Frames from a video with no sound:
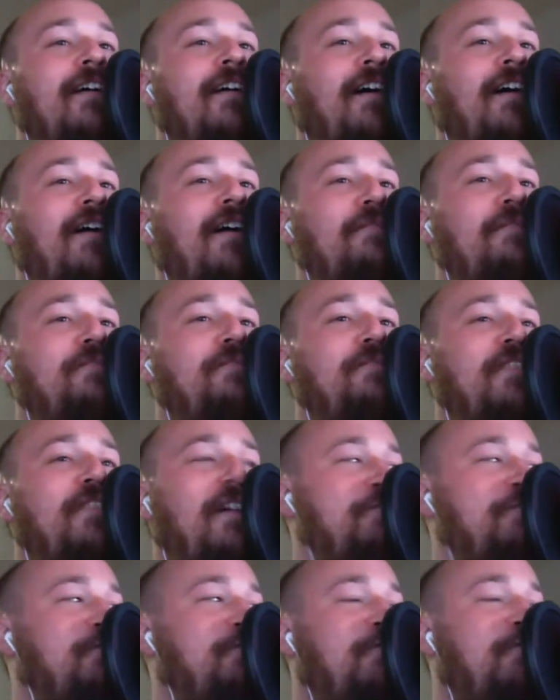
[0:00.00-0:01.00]
So
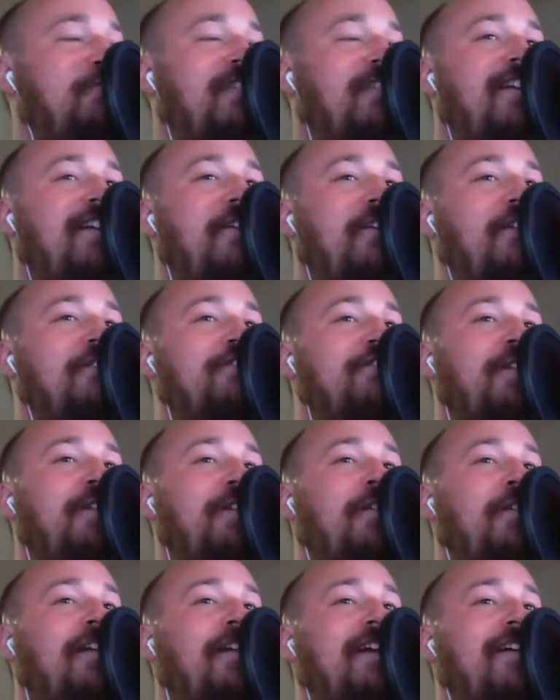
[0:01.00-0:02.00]
I would just really encourage
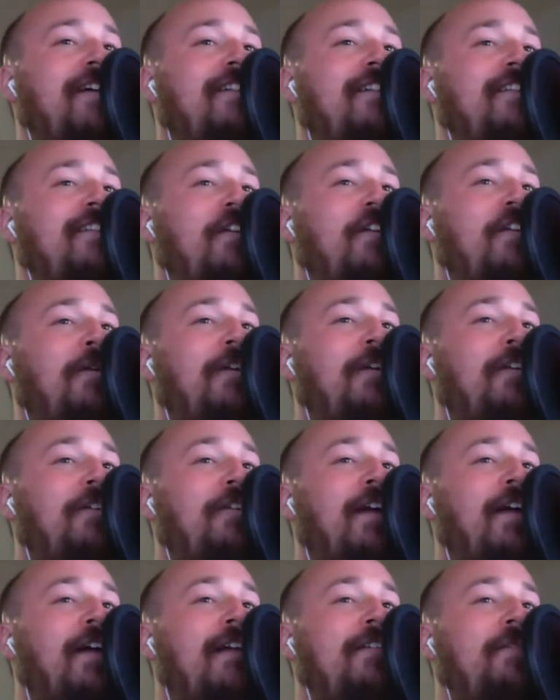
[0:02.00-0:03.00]
anybody, going to
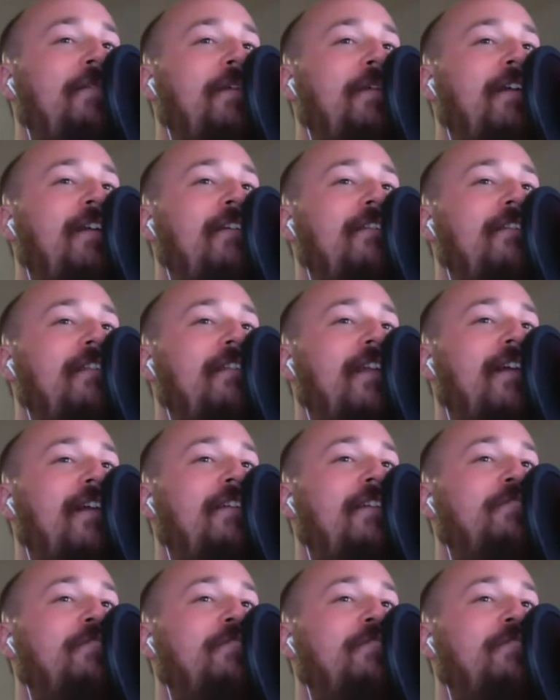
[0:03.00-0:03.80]
do that to be like as